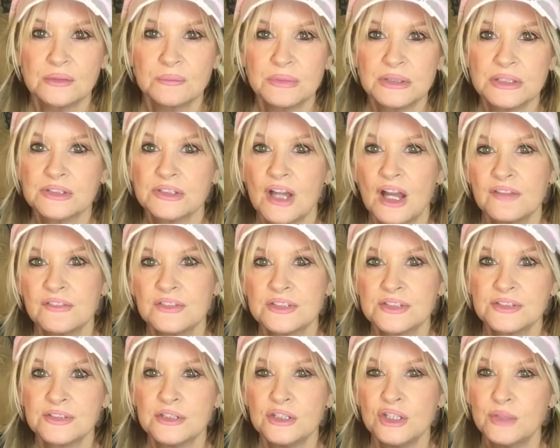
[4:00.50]
because
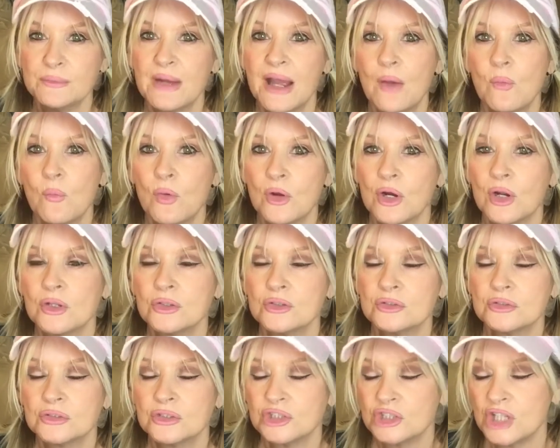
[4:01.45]
obviously you might want
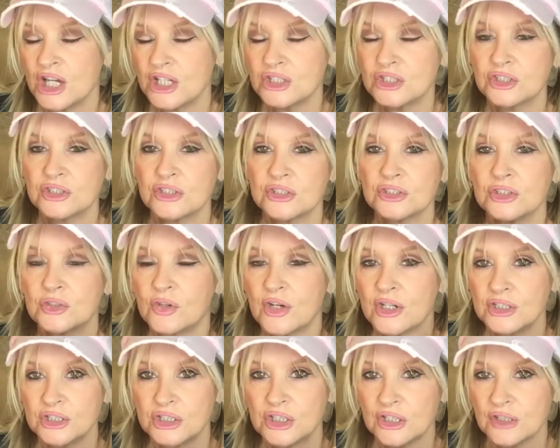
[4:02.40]
to change the
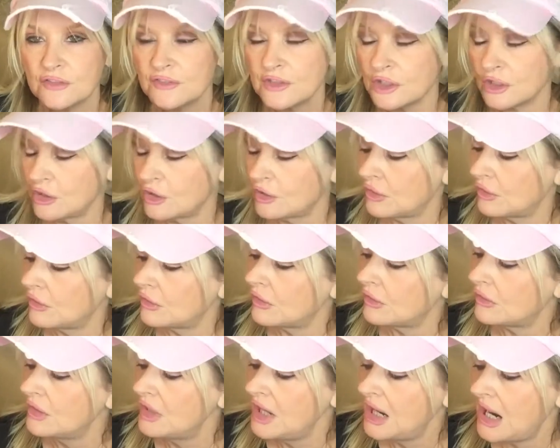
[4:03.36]
direction of the
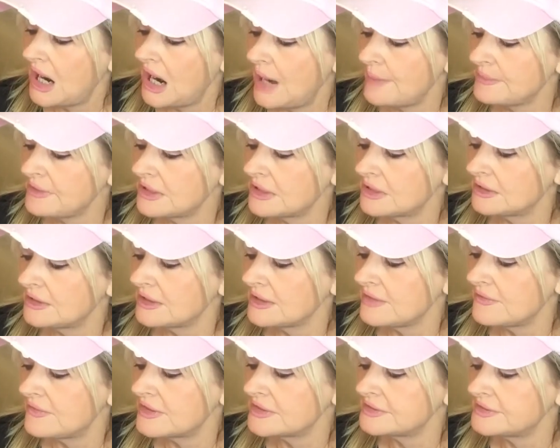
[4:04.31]
curl. I'm going to
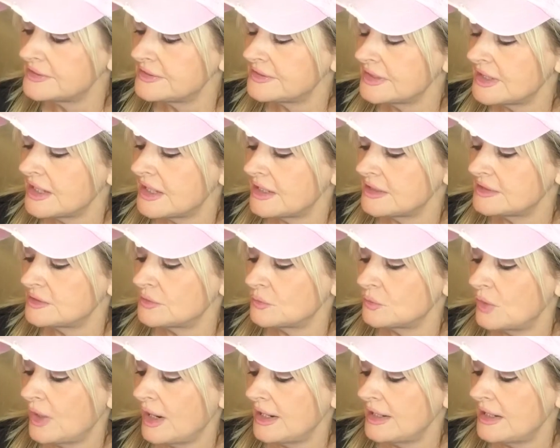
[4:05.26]
leave it set.
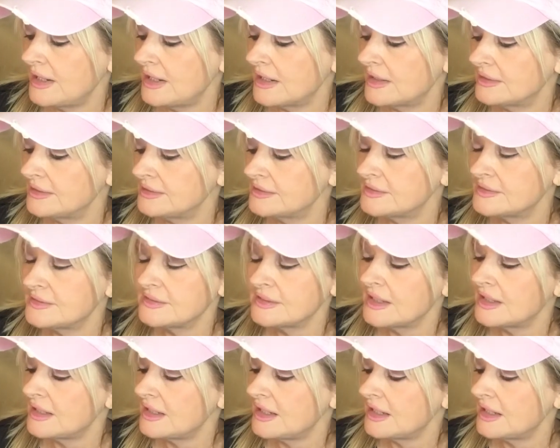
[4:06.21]
Right now it's
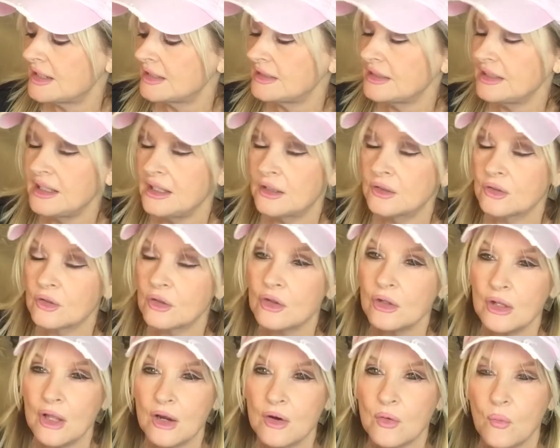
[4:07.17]
set at
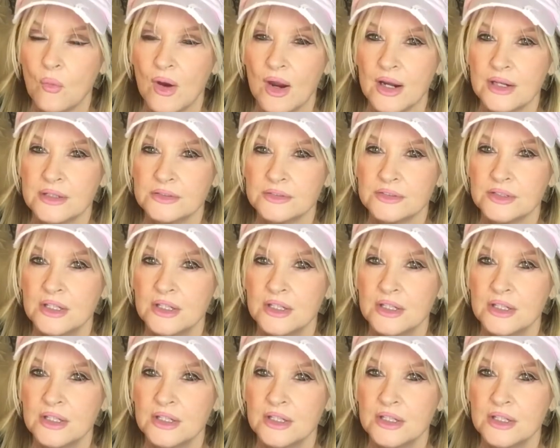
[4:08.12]
counterclockwise.